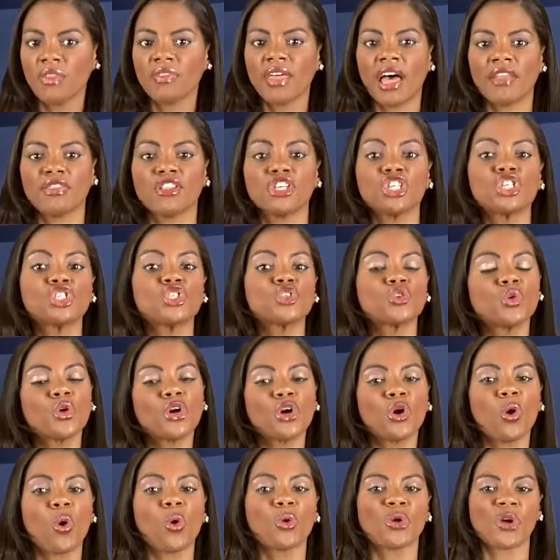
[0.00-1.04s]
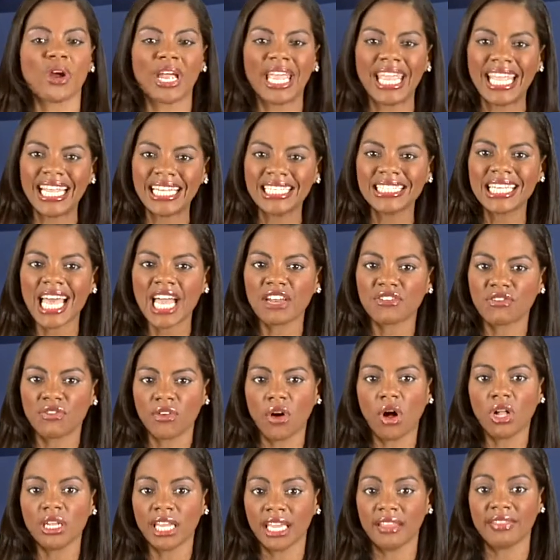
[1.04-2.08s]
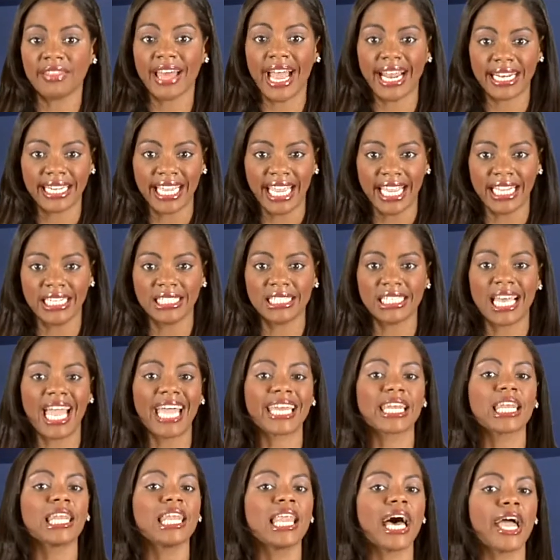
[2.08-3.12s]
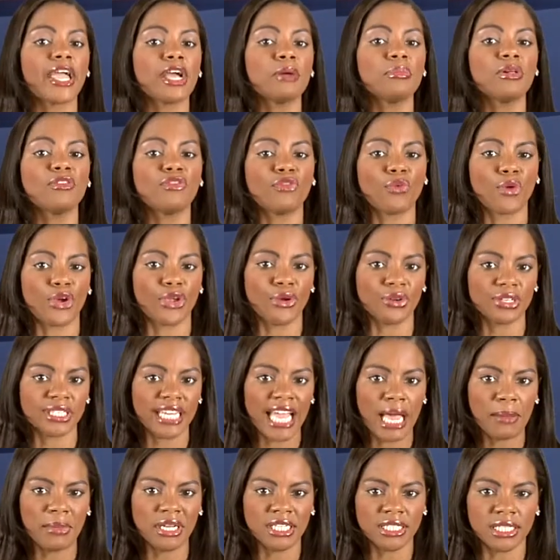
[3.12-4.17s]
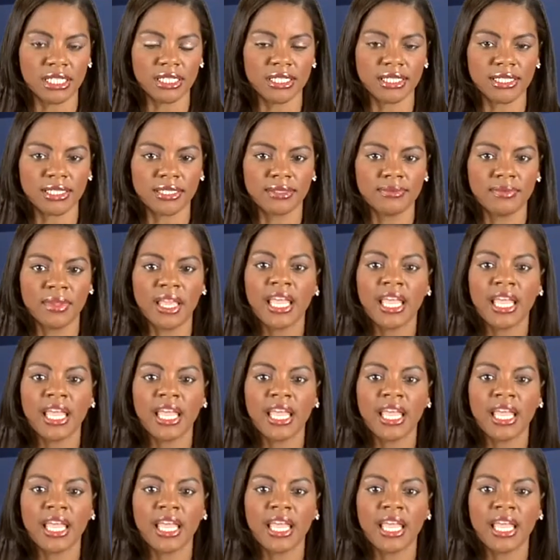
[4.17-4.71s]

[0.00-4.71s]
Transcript: that the store owner is at fault in that case and liable for your damages.